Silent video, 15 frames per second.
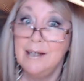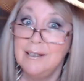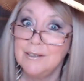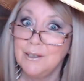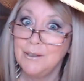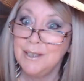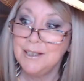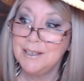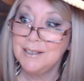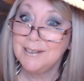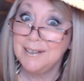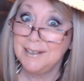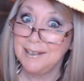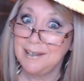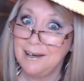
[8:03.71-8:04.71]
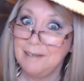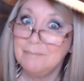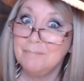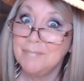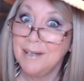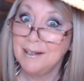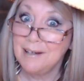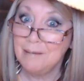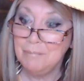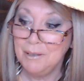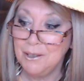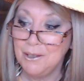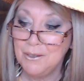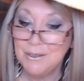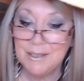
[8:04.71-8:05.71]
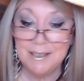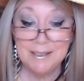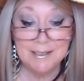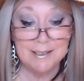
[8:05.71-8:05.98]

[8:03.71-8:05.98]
So this is gonna get a couple of uses.